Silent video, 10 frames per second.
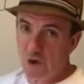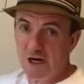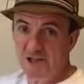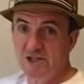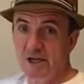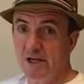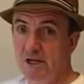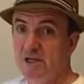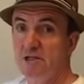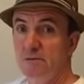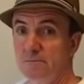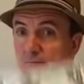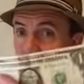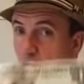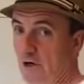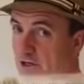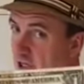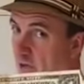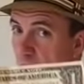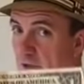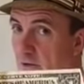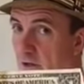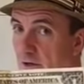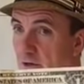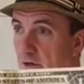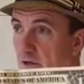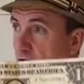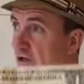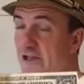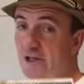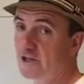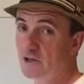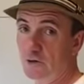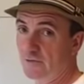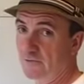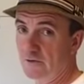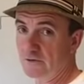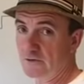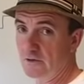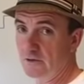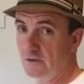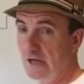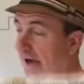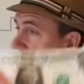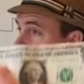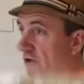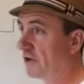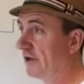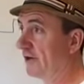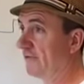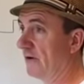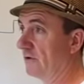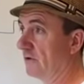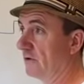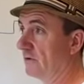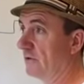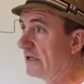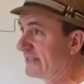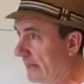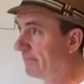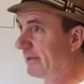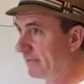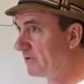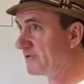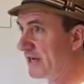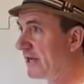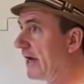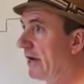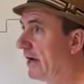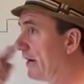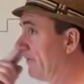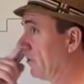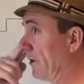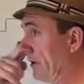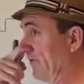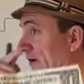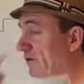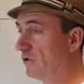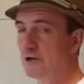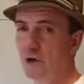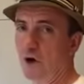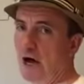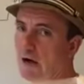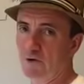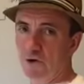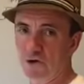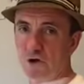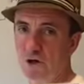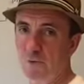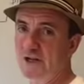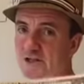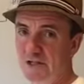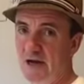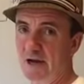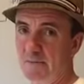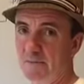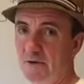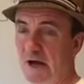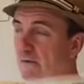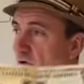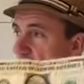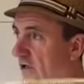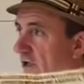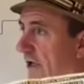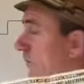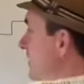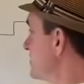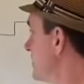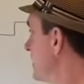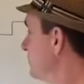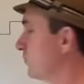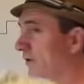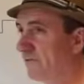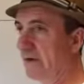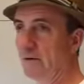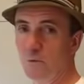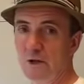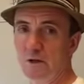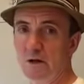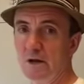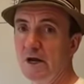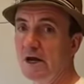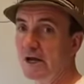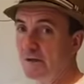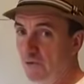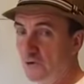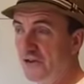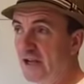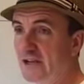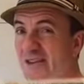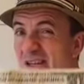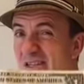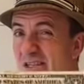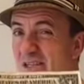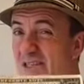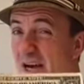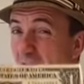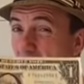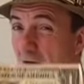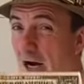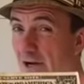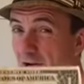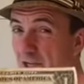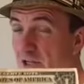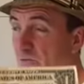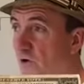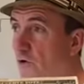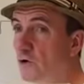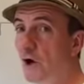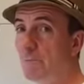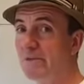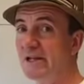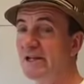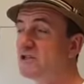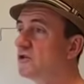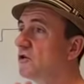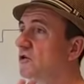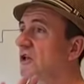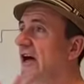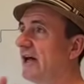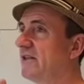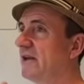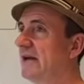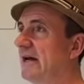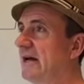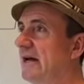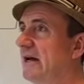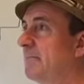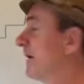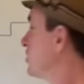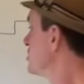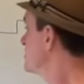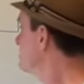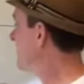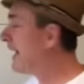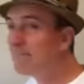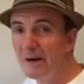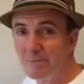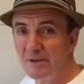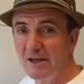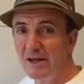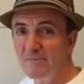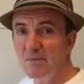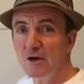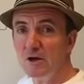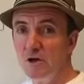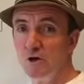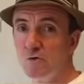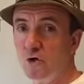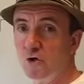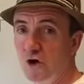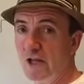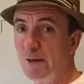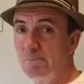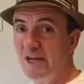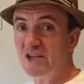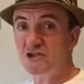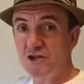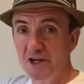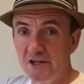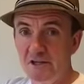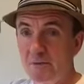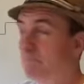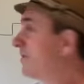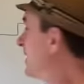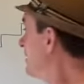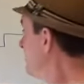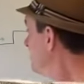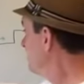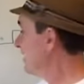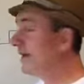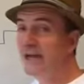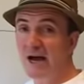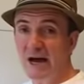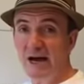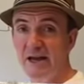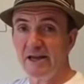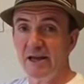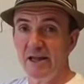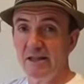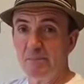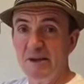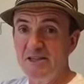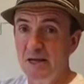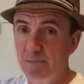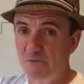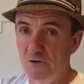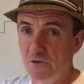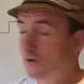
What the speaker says: you are risking is you are risking $1. Sorry, there is no refunds. I will not gonna refund you. Some people say, yeah, I will gonna refund you. No, I will not gonna waste time. I will not gonna waste time to refund $1. If you think this is a high risk for you, please do not. Because probably you will gonna be tricked, probably I can mess up with